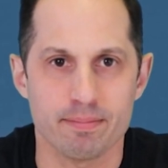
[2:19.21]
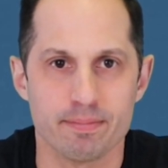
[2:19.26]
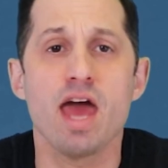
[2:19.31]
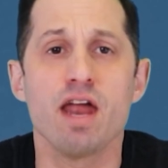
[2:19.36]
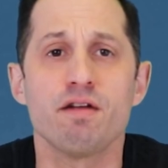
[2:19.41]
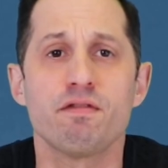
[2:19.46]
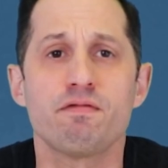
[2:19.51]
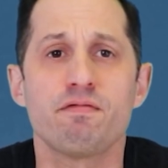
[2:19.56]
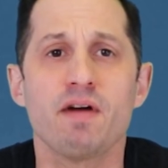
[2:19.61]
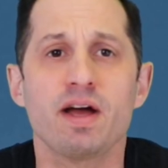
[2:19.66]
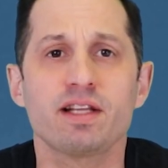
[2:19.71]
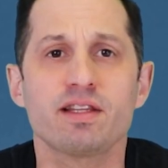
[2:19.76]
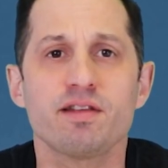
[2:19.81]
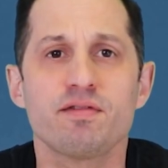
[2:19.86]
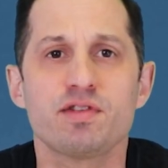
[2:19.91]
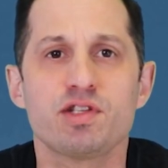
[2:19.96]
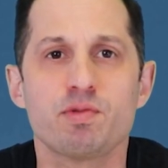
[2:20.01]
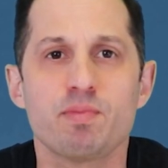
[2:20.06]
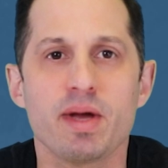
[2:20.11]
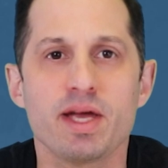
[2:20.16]
An
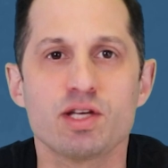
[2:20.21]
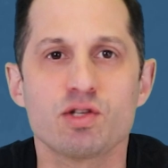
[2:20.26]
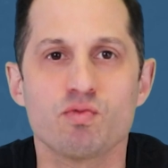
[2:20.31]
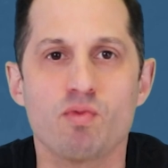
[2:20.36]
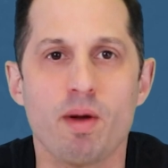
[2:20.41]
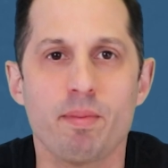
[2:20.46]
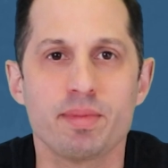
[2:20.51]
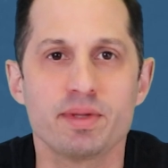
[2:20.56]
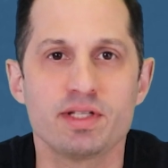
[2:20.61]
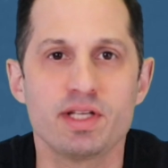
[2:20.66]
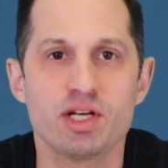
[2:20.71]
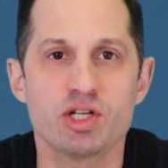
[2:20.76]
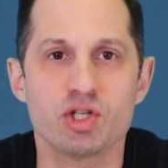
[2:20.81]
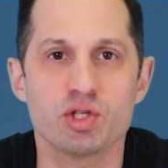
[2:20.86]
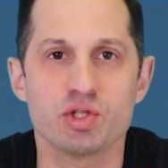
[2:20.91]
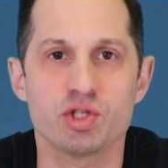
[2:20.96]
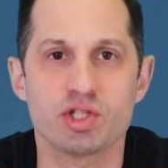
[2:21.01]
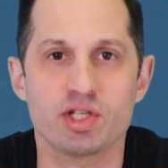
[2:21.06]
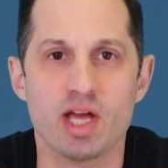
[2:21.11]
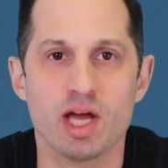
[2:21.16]
effective spaced
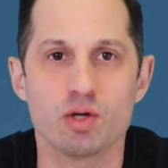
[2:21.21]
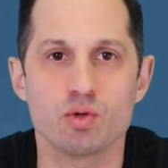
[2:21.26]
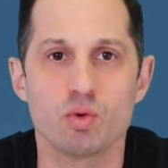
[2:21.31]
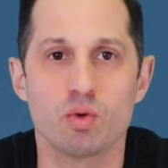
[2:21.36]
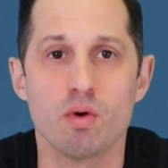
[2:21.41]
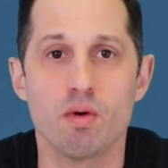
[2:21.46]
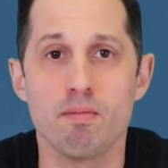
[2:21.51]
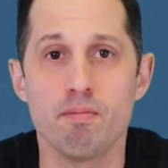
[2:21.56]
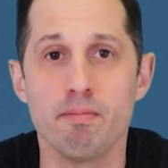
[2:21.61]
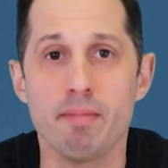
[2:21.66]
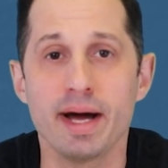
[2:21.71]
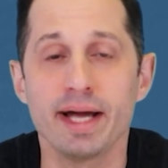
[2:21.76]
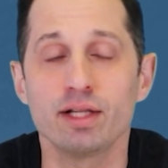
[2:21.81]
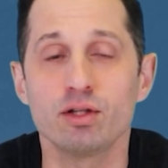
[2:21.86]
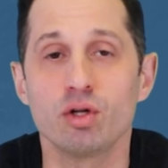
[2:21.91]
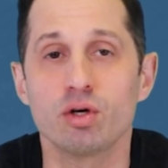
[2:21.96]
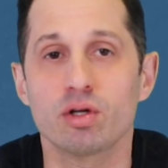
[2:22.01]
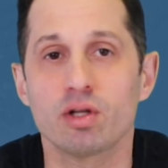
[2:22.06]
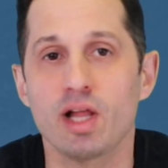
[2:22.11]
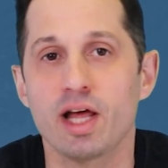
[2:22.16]
repetition schedule might
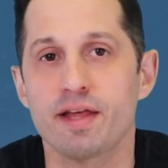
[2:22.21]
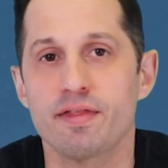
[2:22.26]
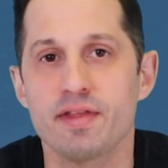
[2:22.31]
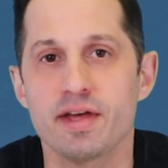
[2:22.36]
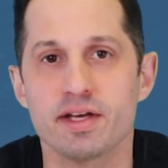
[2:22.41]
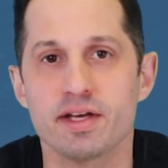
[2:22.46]
look like